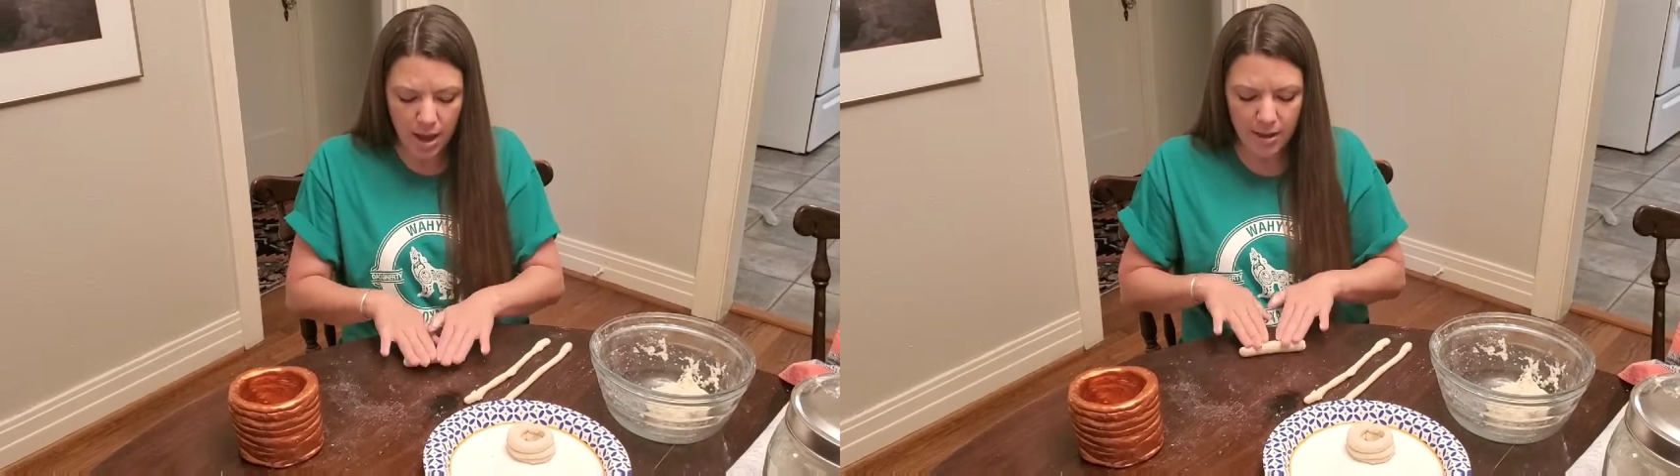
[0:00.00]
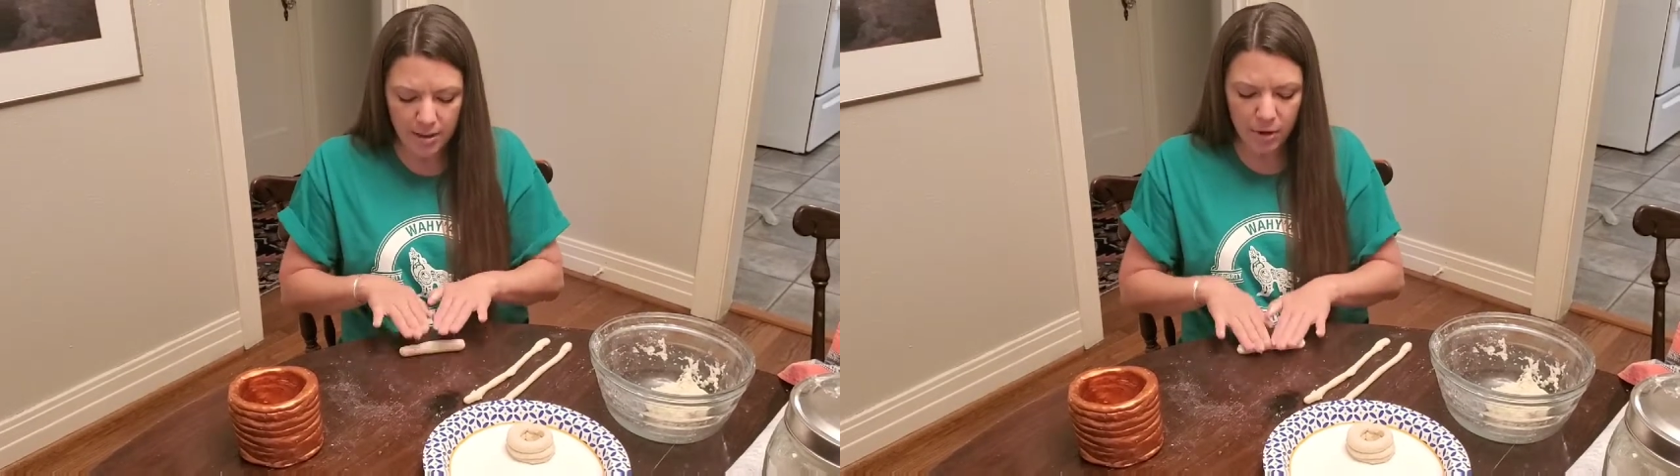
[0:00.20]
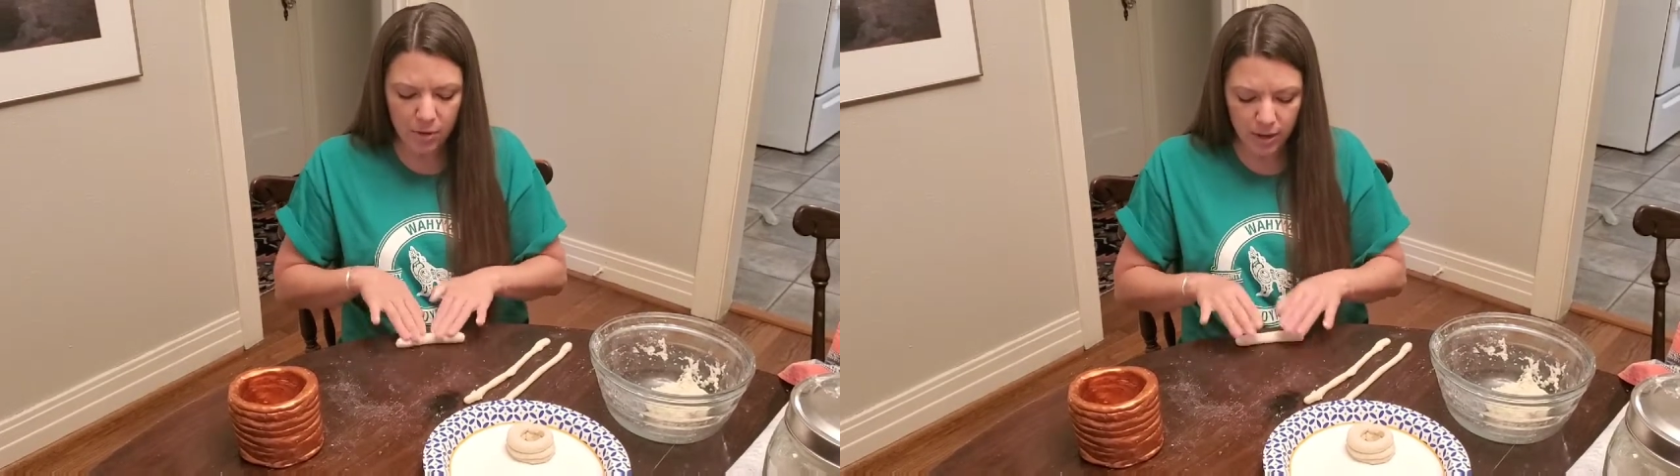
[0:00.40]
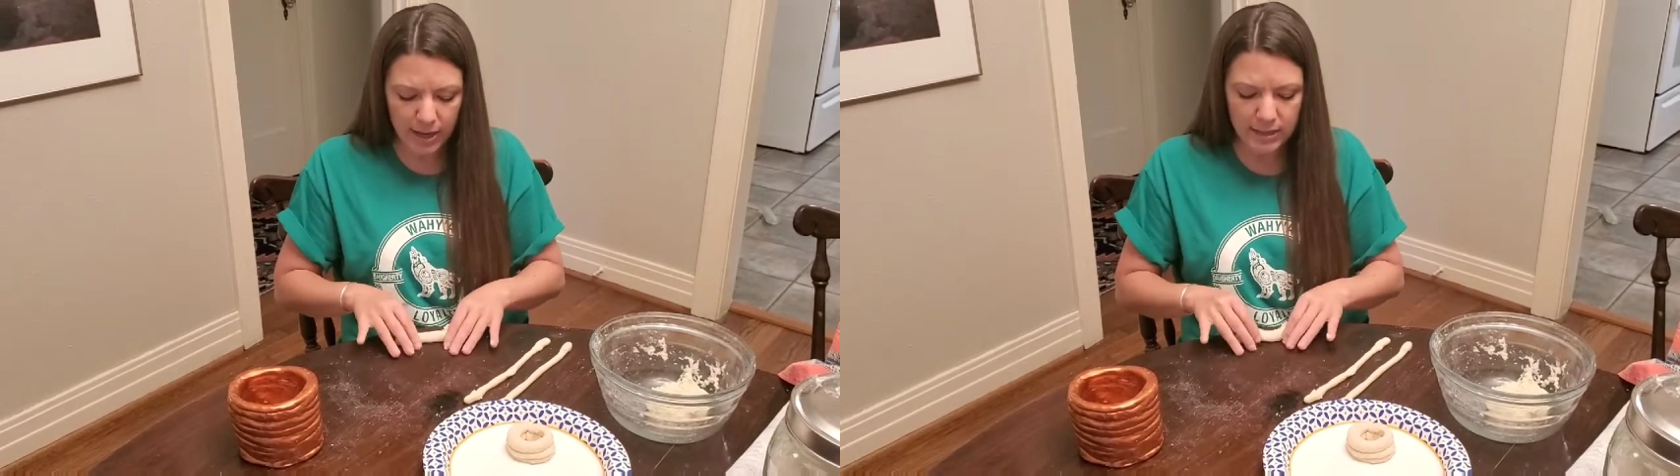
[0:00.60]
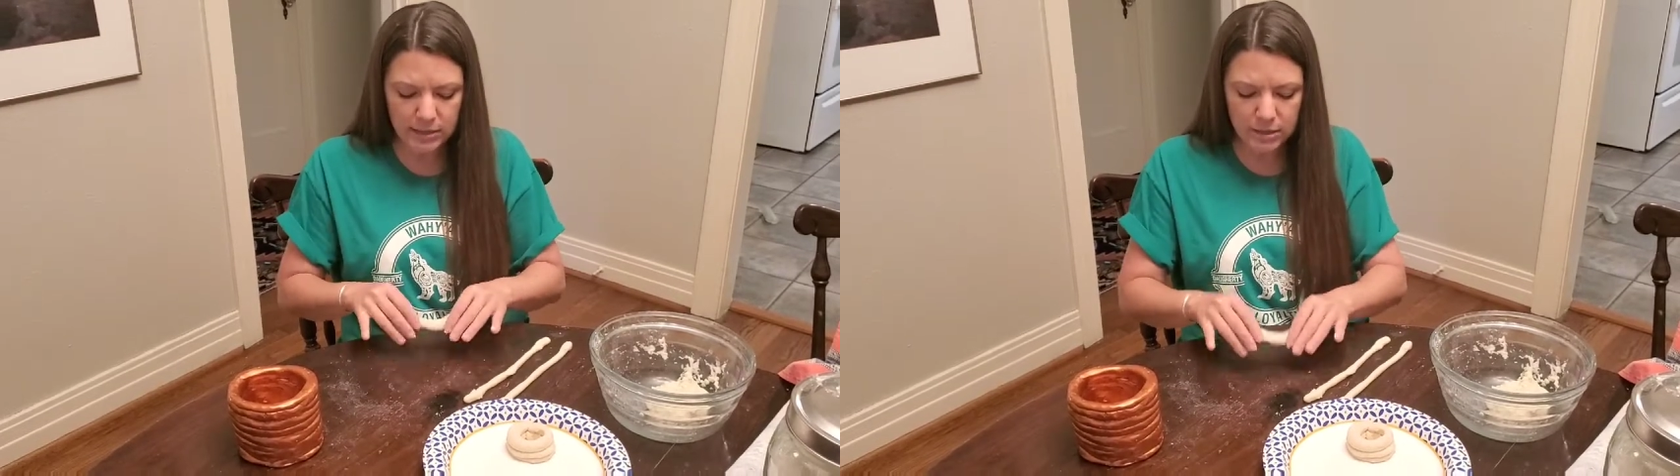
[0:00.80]

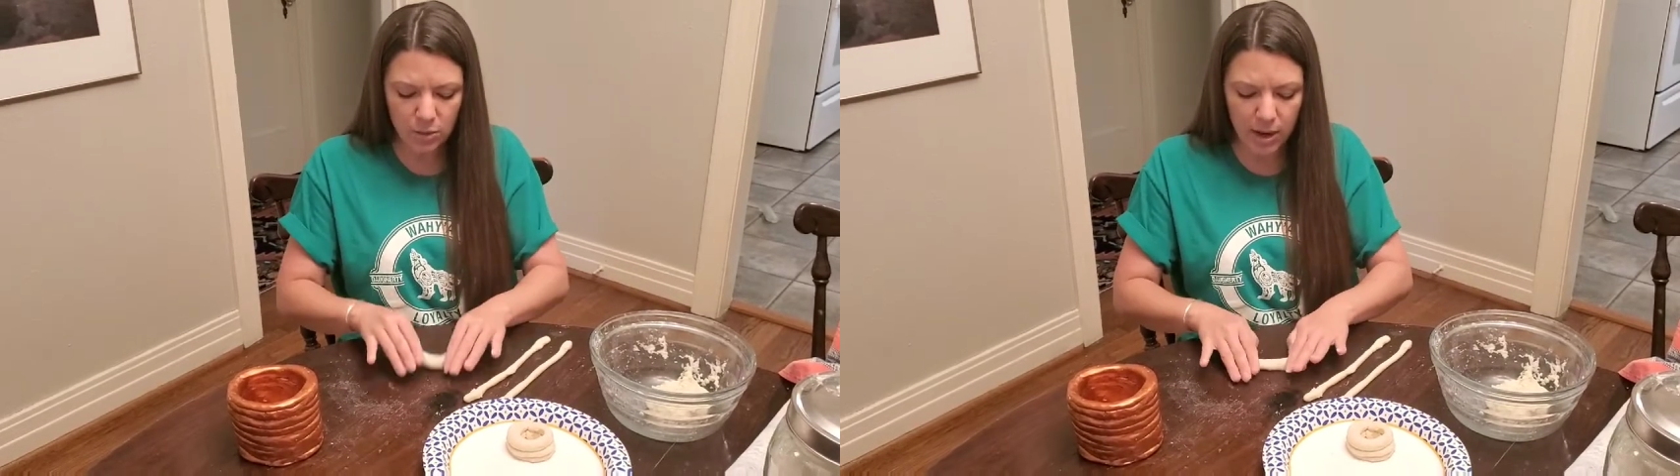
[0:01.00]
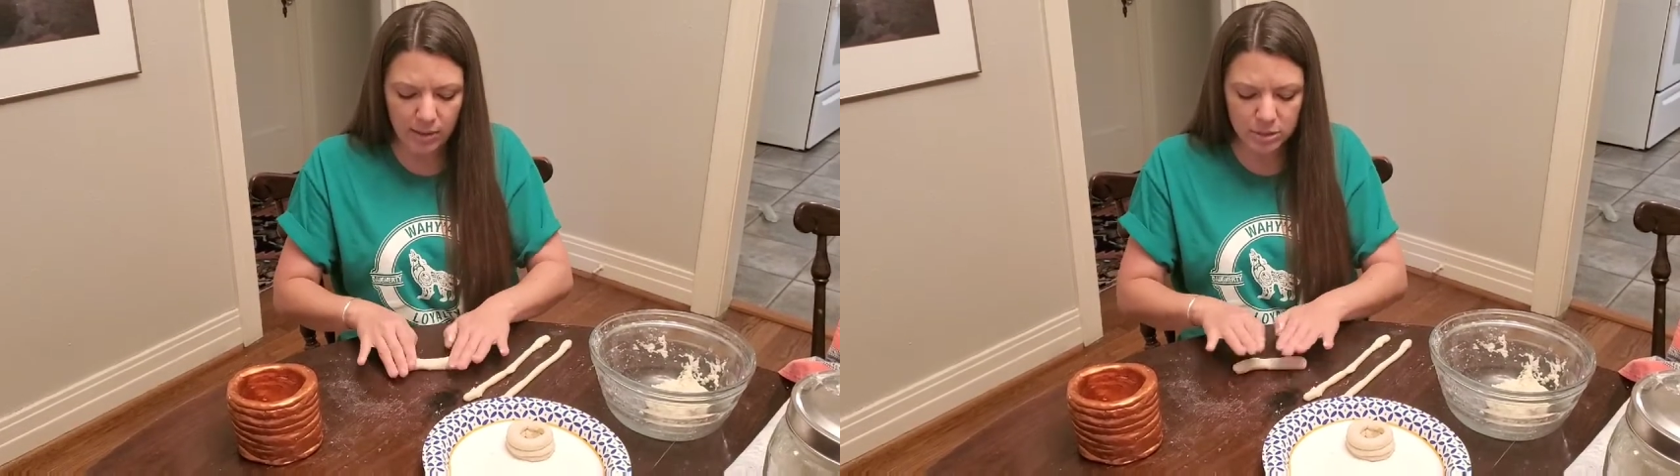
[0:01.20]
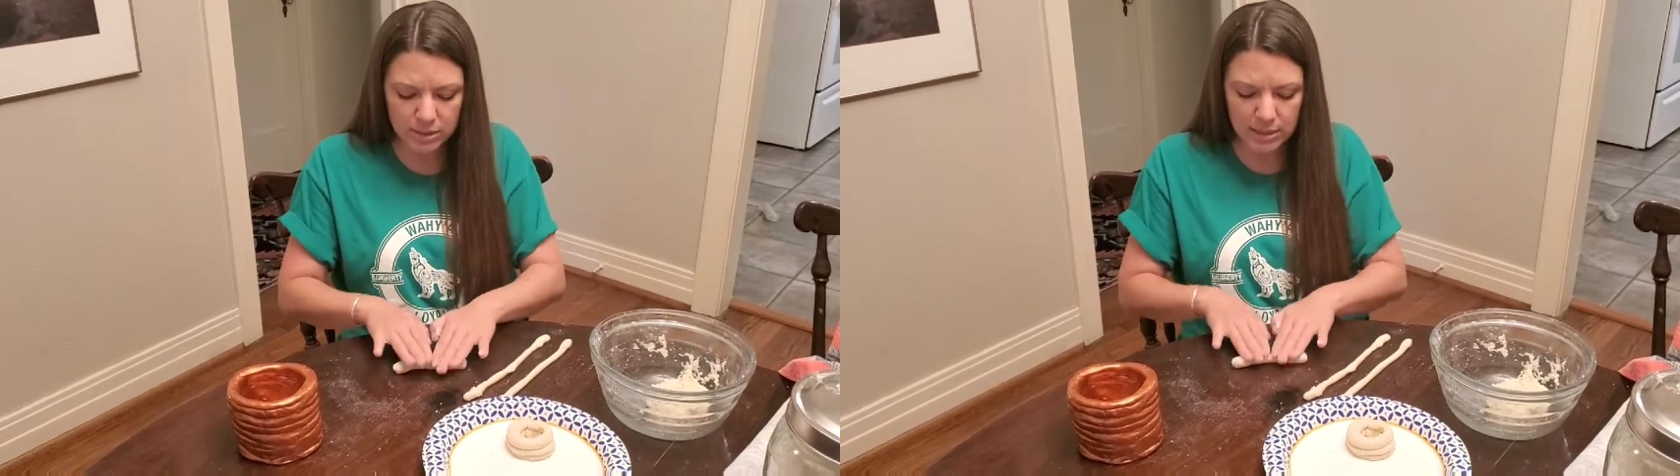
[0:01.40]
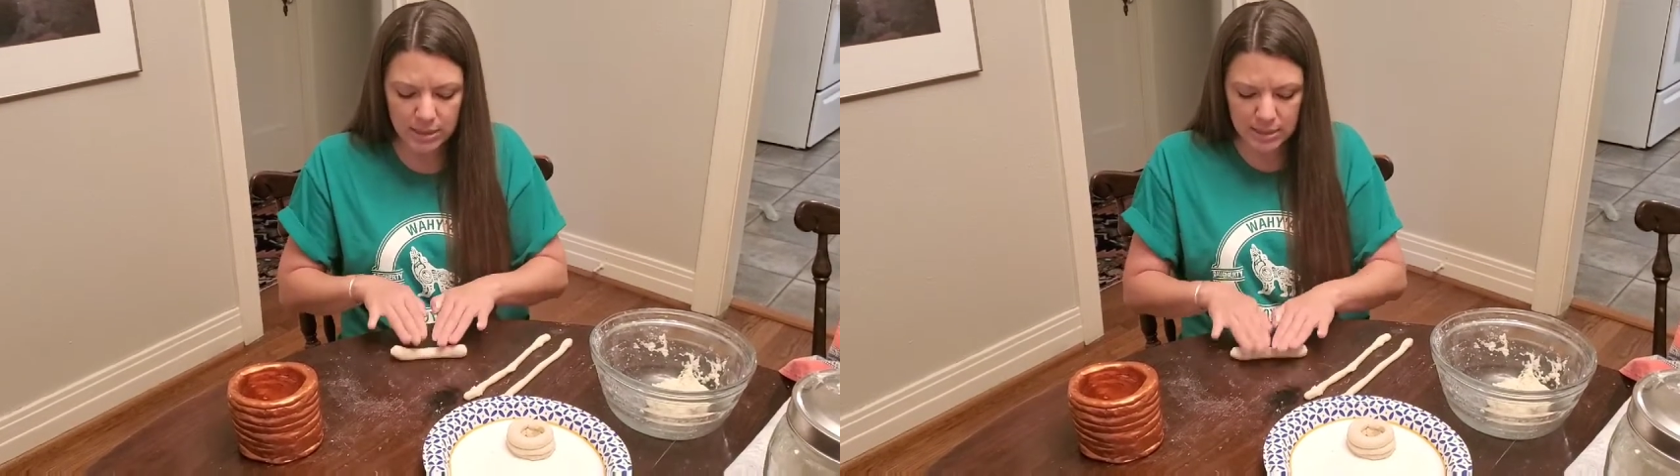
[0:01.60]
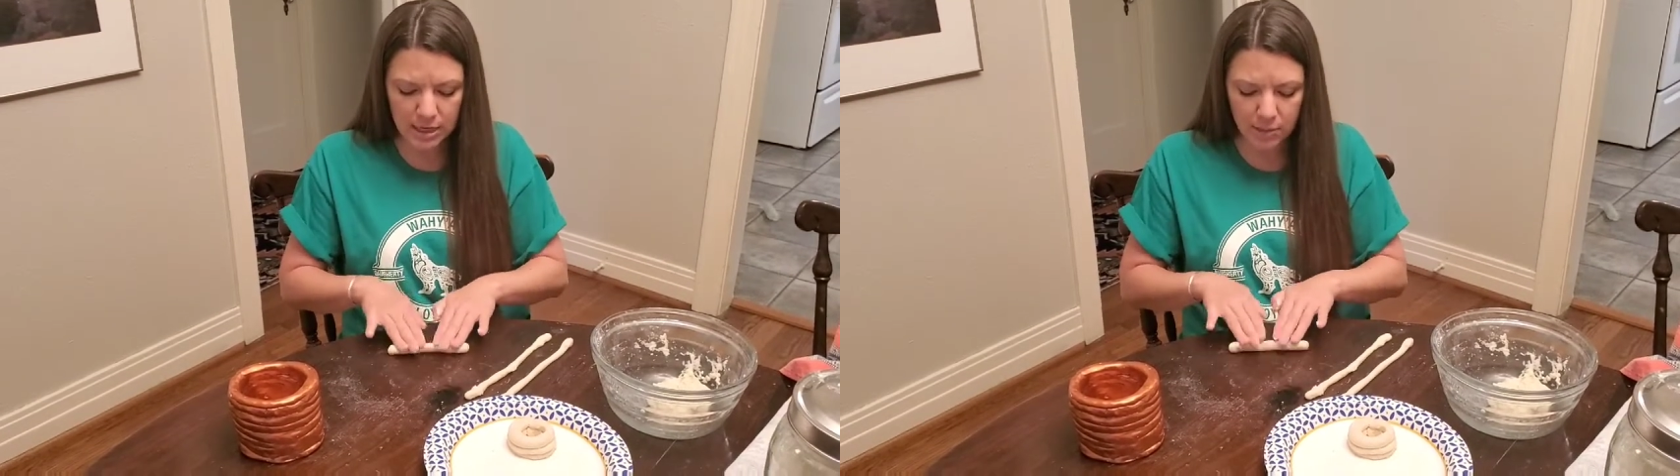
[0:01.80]
Okay, so I'm just
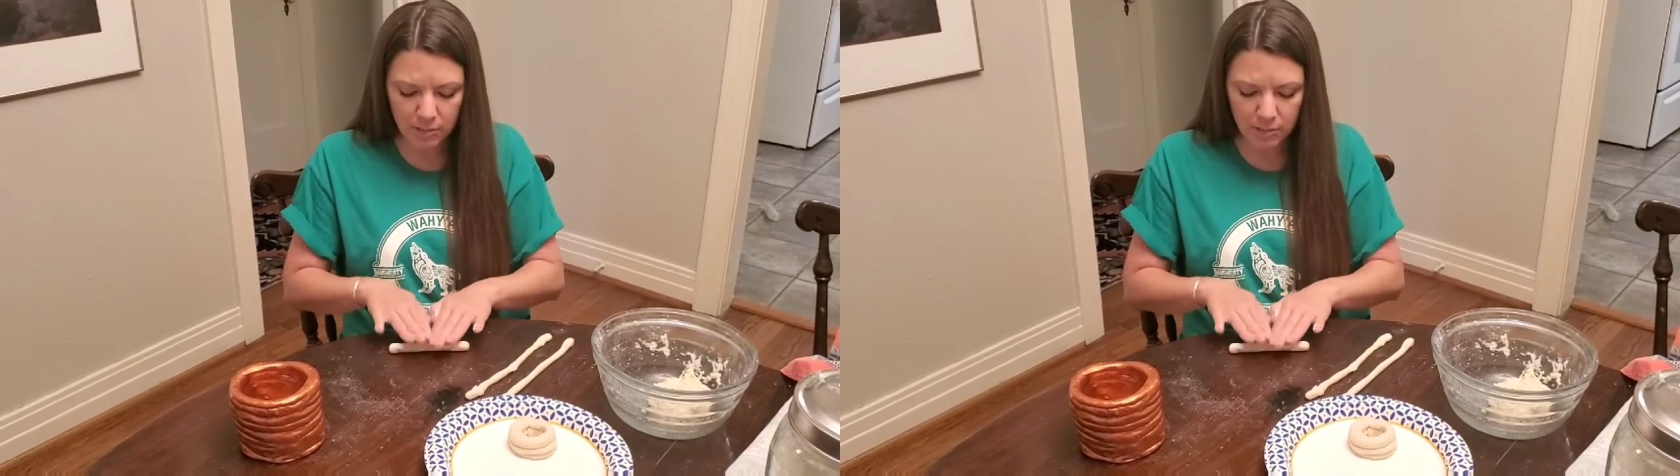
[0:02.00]
going to take a